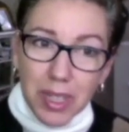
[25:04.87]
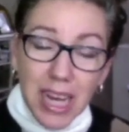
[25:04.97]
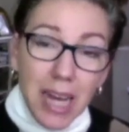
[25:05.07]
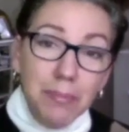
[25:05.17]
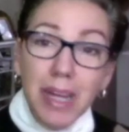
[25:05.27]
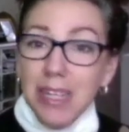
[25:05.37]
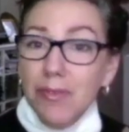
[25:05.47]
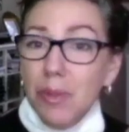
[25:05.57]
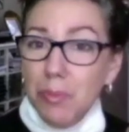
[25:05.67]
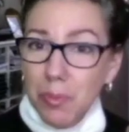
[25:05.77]
And many of
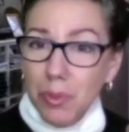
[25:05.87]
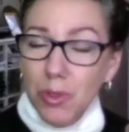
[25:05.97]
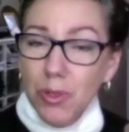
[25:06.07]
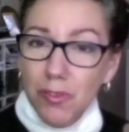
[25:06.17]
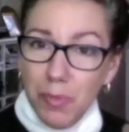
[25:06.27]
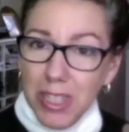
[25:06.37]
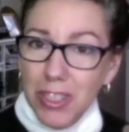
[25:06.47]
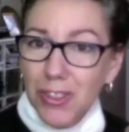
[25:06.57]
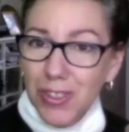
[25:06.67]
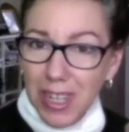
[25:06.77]
the people who have been in
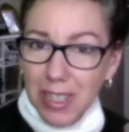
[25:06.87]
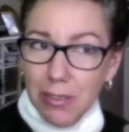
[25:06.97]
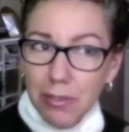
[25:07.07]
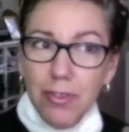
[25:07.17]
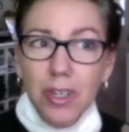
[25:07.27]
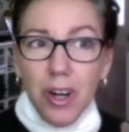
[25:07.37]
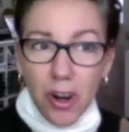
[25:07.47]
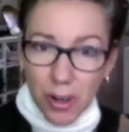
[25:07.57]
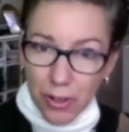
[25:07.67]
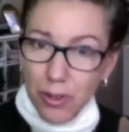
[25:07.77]
your life
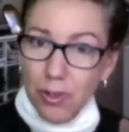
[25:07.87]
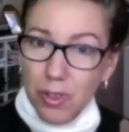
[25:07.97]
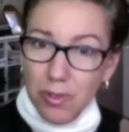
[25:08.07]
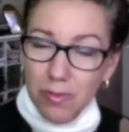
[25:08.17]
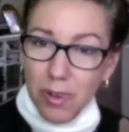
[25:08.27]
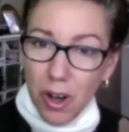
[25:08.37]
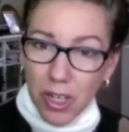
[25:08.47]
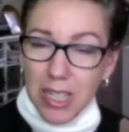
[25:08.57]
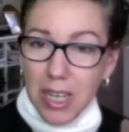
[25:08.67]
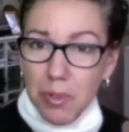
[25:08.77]
are those
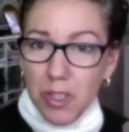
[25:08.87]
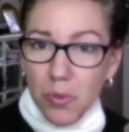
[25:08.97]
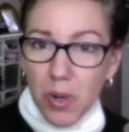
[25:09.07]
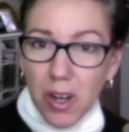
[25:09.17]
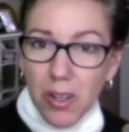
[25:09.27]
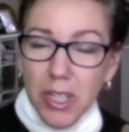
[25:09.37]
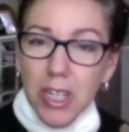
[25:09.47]
archetypes as well.